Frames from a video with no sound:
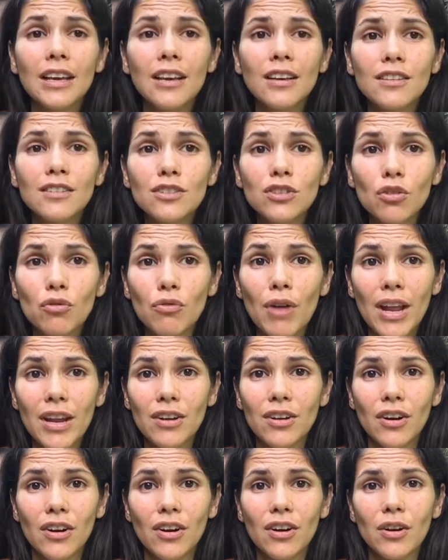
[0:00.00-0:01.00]

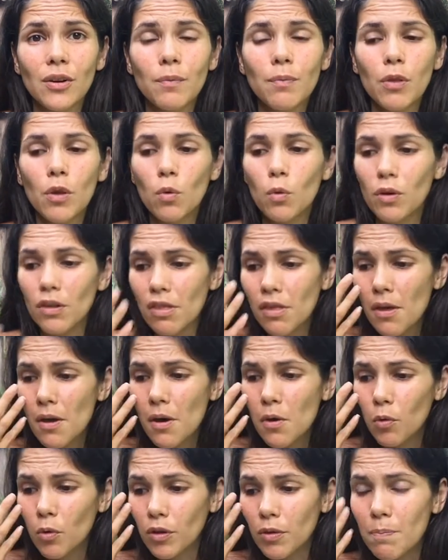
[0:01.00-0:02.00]
surrender with
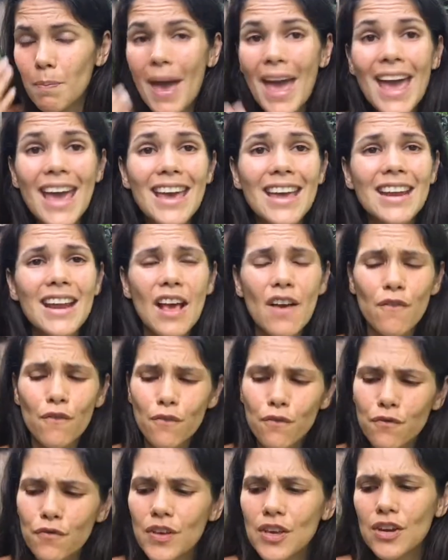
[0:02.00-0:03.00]
pain and
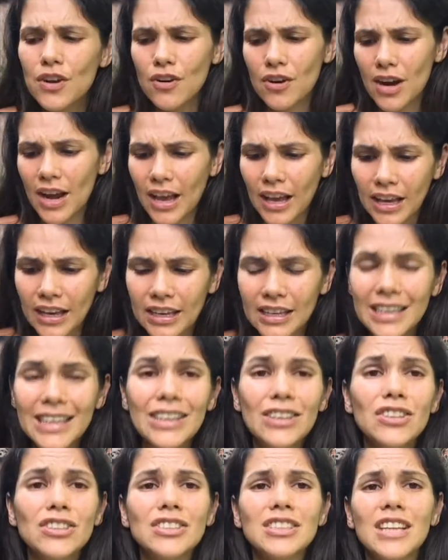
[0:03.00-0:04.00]
fear and
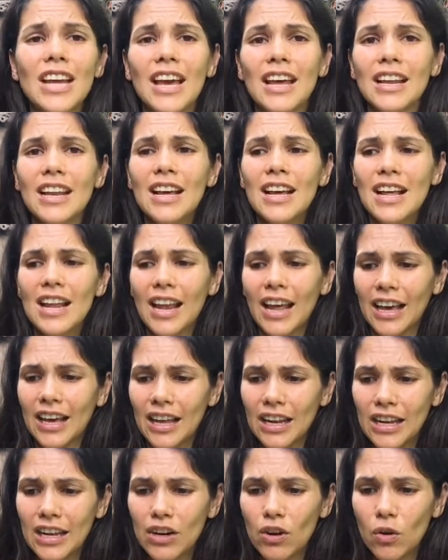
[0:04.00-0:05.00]
guilt, and like a
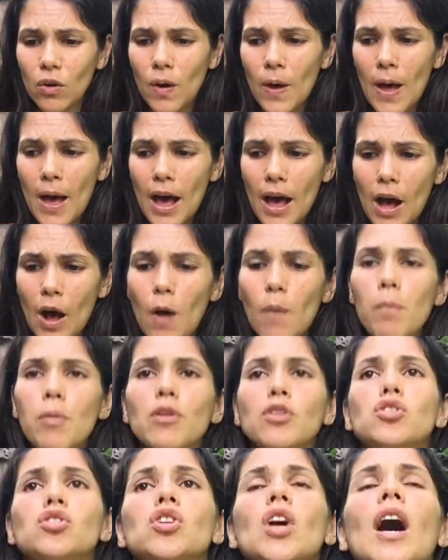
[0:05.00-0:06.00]
little
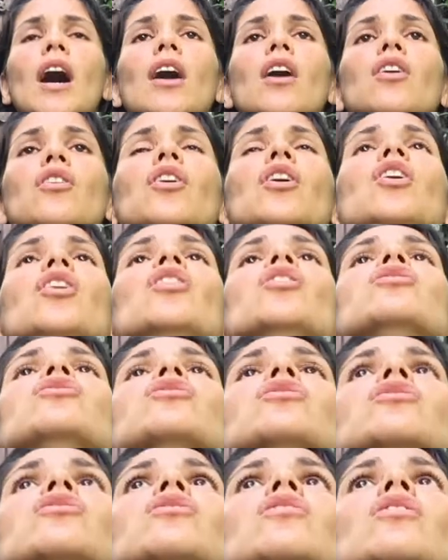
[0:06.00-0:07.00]
helpless child,
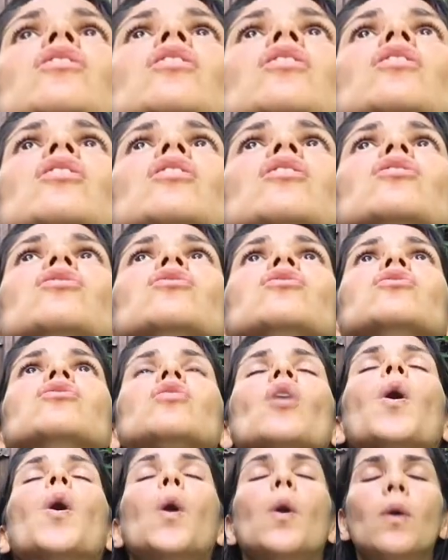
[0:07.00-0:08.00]
just
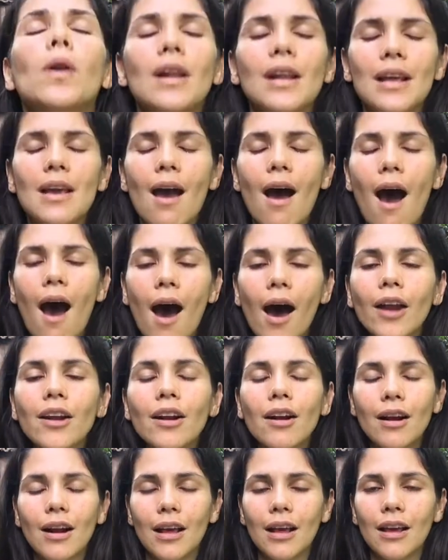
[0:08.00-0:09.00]
totally,
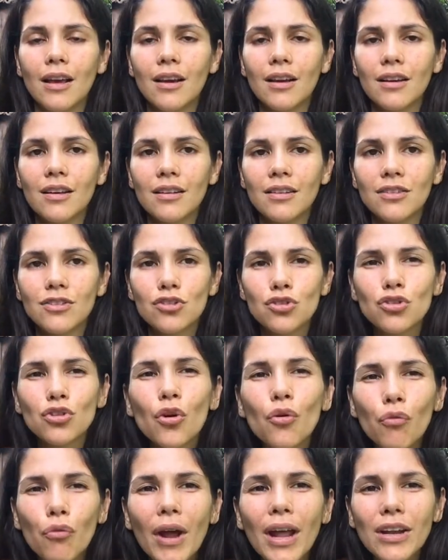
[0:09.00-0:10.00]
utterly
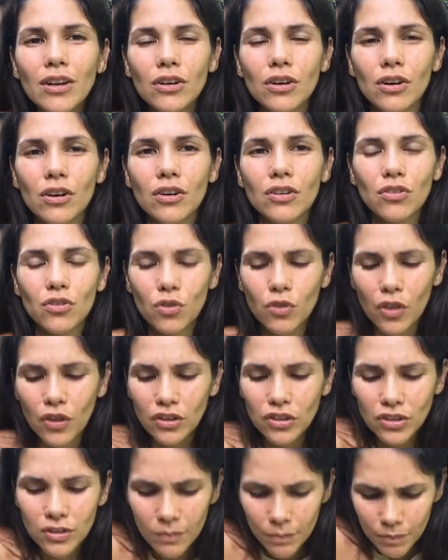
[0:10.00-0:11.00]
surrender to the
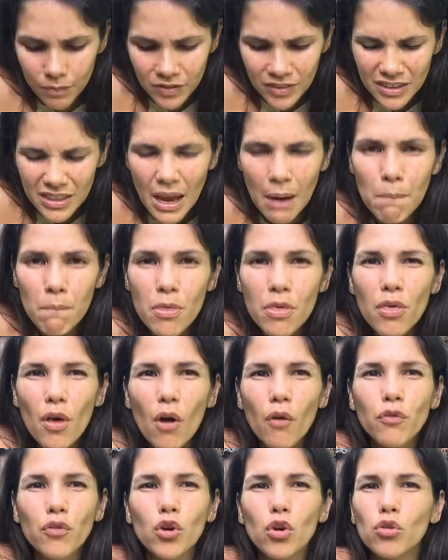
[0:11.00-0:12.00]
depth
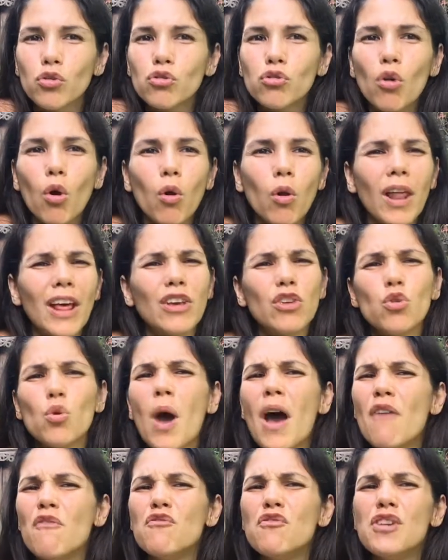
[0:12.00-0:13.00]
of your soul like you
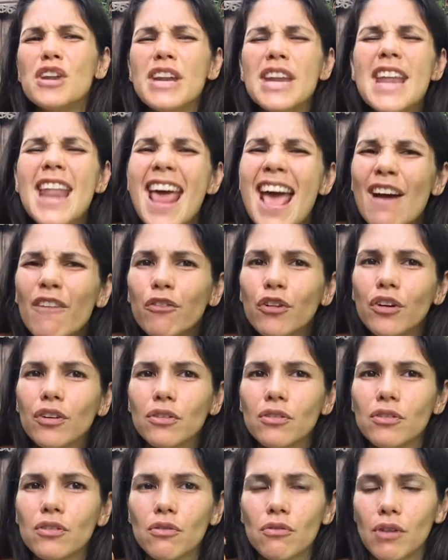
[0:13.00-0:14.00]
have never
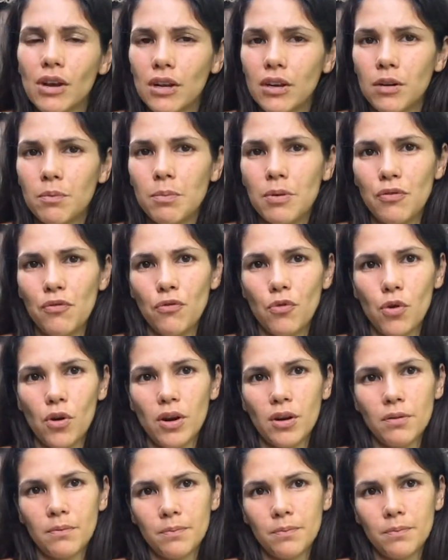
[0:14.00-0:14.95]
surrendered before.